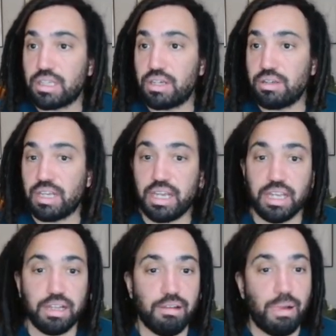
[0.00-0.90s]
Okay.
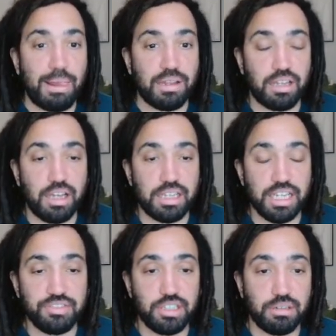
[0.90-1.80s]
Uh, the
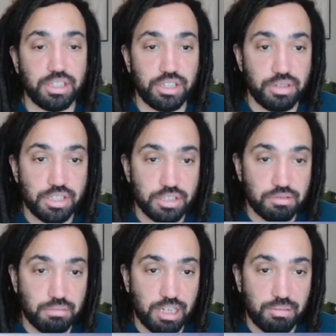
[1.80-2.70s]
next thing I'm going to do is just
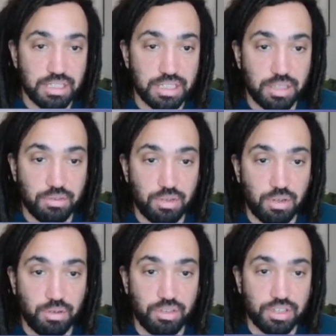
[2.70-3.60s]
remind myself
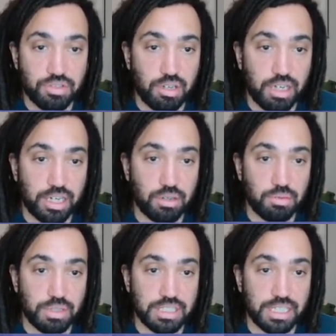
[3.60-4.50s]
of the triangle
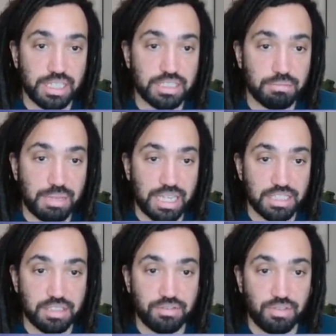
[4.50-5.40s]
which links
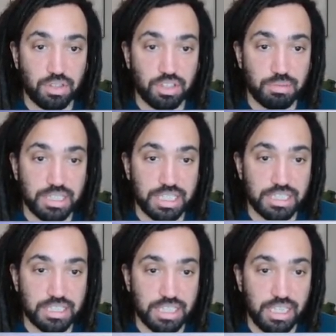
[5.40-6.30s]
mass, volume and
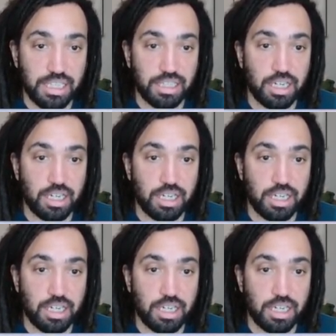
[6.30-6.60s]
density.